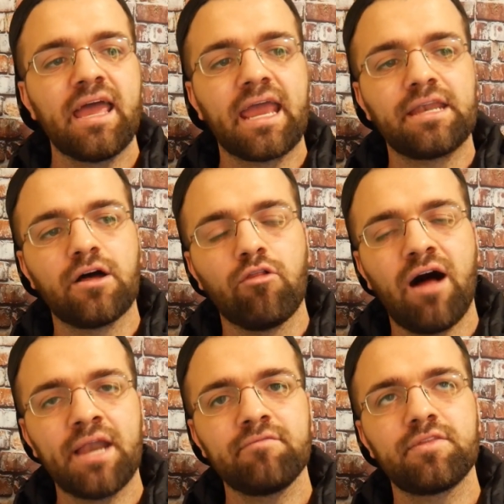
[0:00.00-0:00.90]
And a
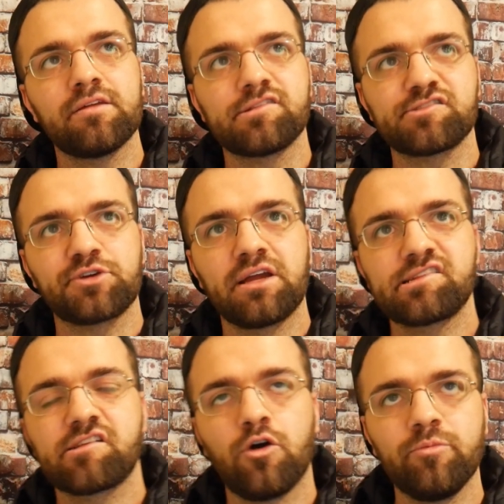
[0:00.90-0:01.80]
lot of the
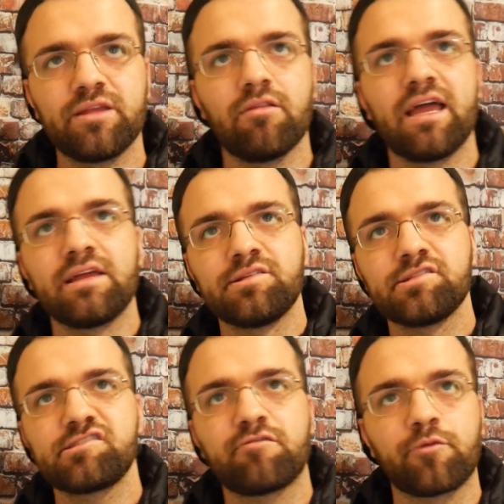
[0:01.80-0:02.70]
strikes Colby
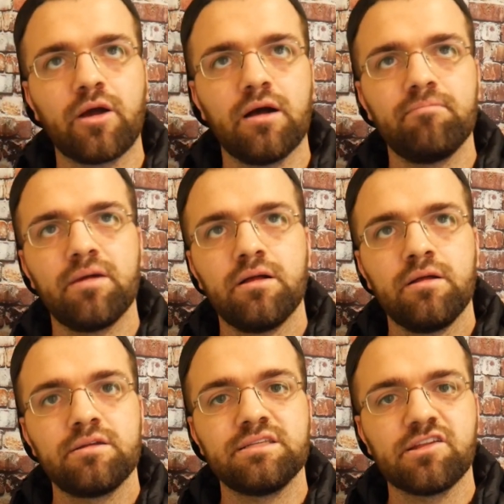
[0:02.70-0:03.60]
lands from
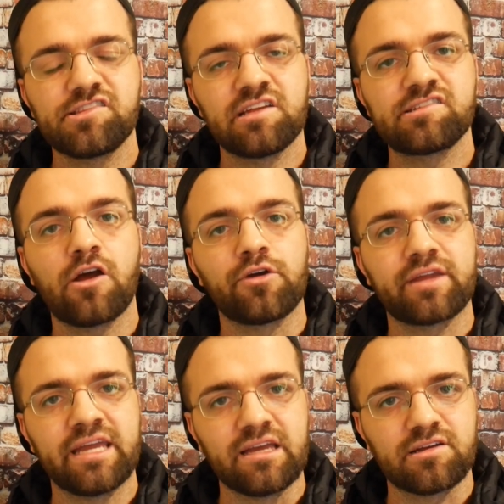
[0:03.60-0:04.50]
distance are
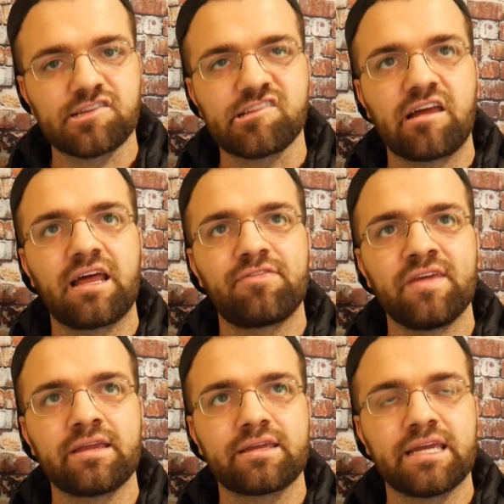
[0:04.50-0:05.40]
kicks. And I
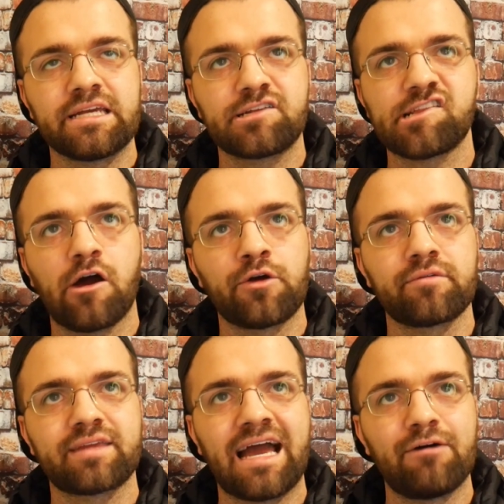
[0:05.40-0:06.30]
think kicks
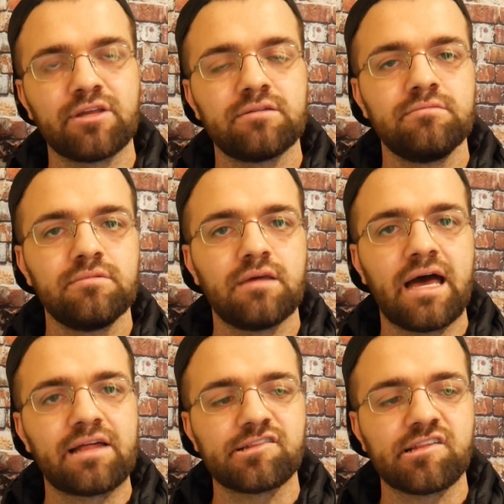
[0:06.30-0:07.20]
aren't counted
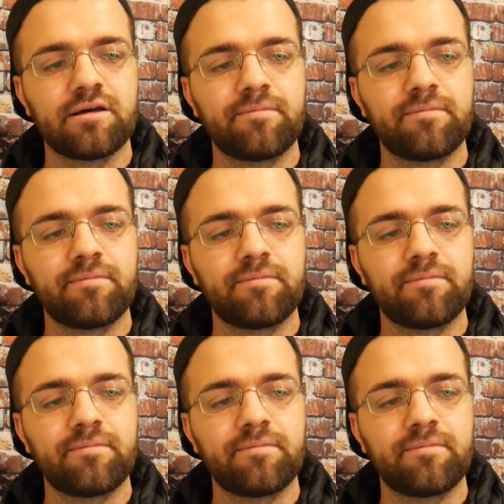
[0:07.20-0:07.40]
as